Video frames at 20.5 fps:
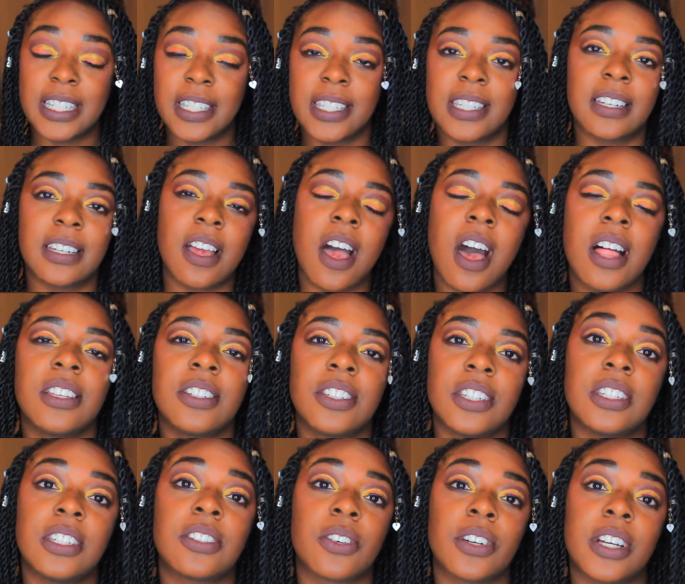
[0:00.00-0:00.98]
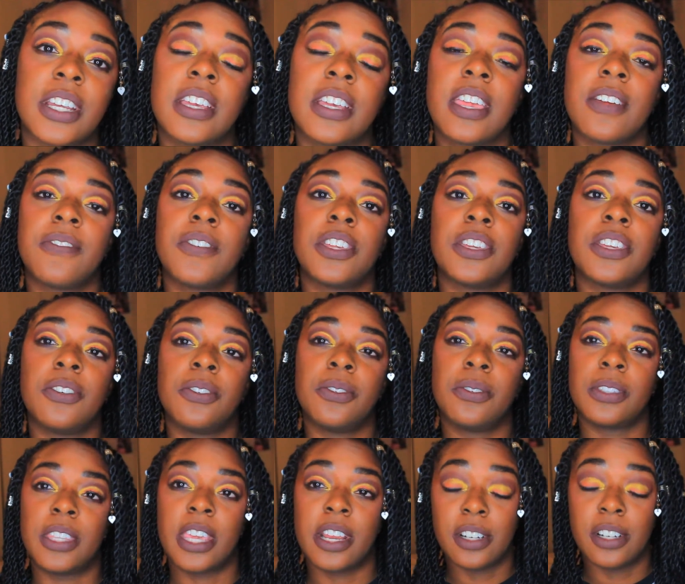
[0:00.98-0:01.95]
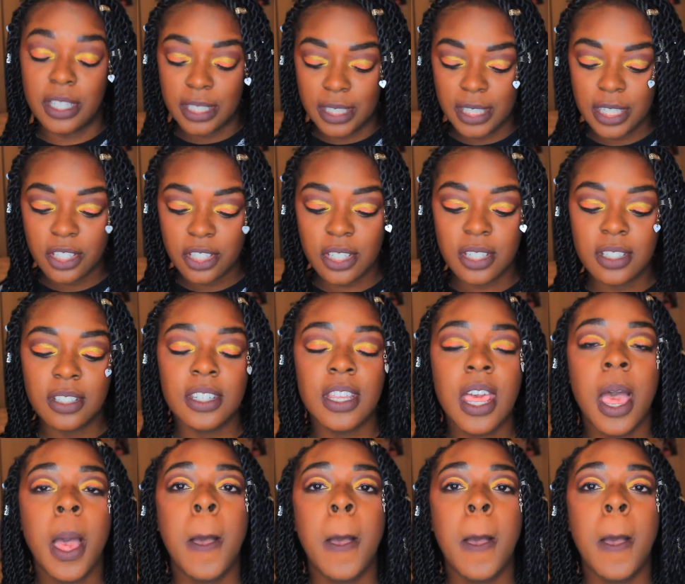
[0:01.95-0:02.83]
to the colleges or they're giving you their decisions.